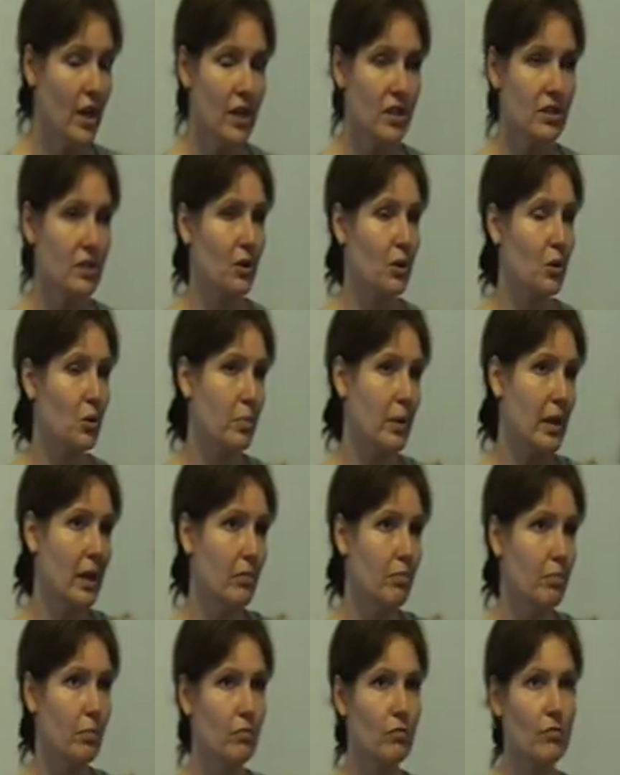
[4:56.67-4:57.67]
So it could be
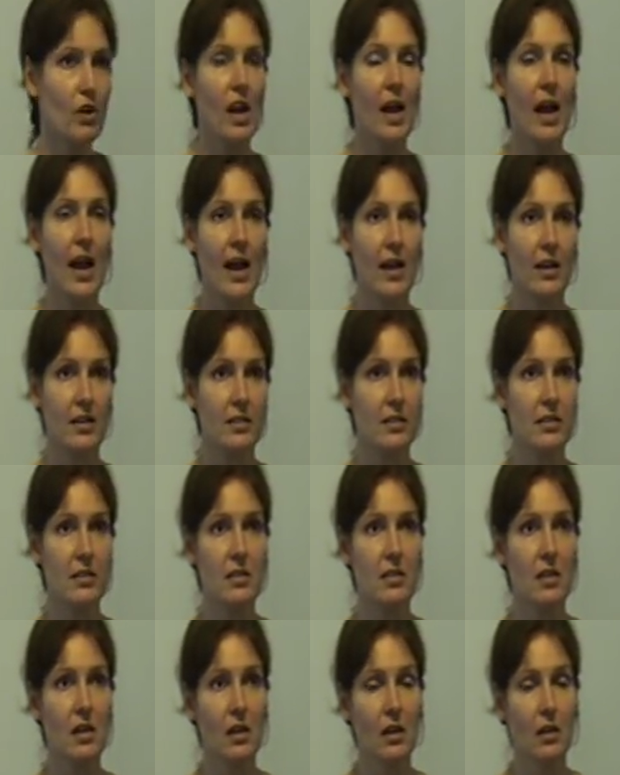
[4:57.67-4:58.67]

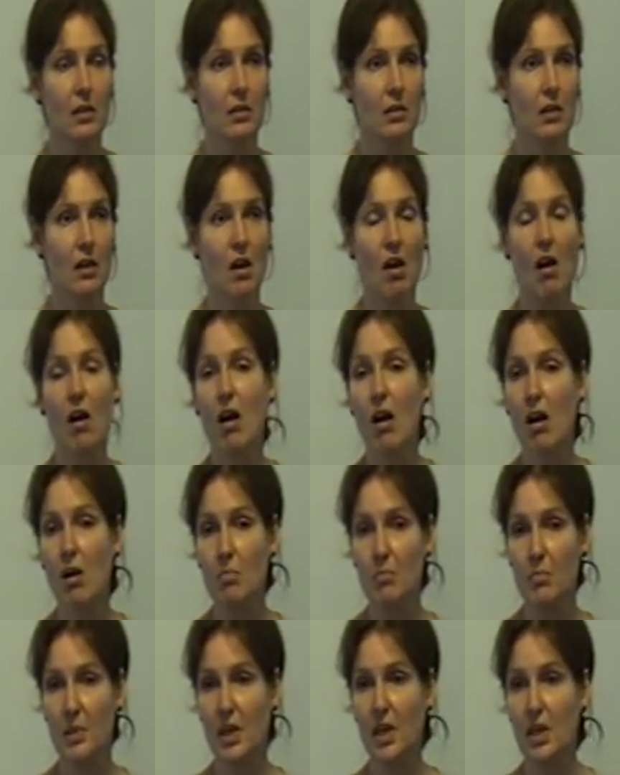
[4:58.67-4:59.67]
relax,
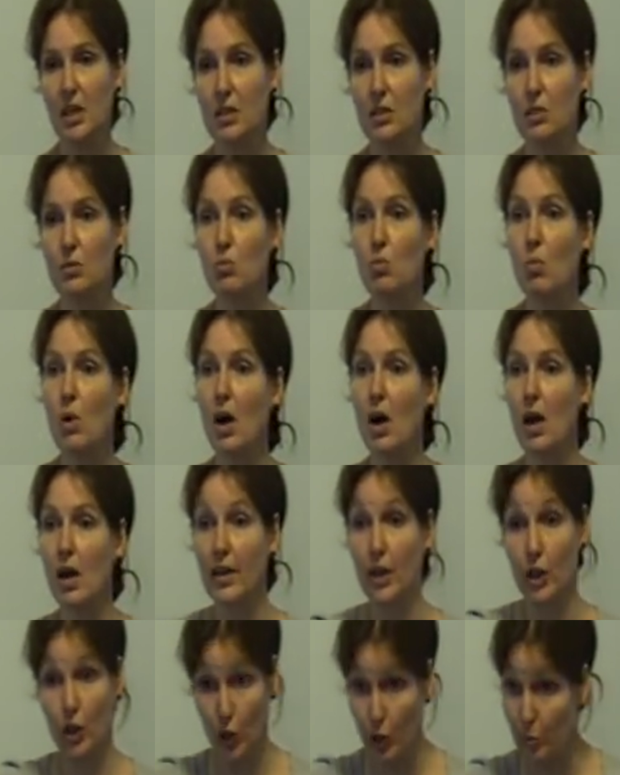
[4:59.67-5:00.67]
calm, peace, one.
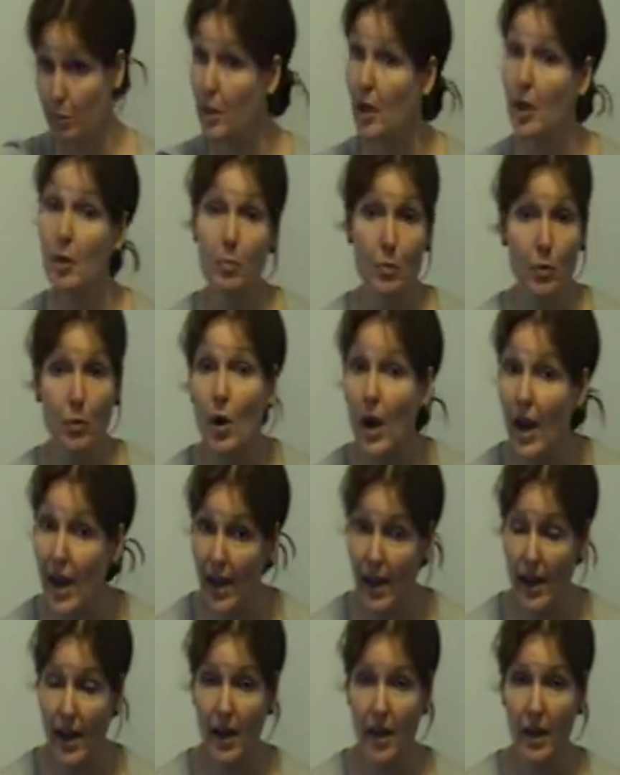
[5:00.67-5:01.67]
It could be a
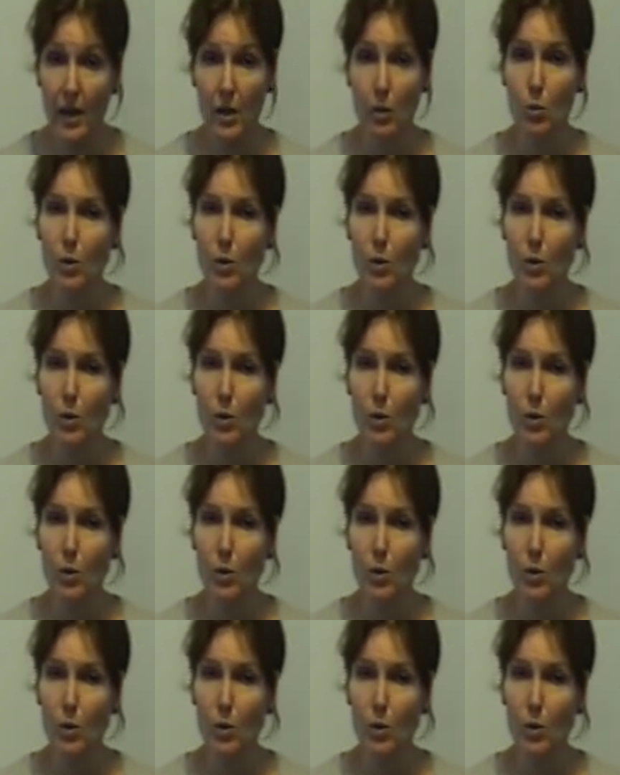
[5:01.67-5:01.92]
prayer,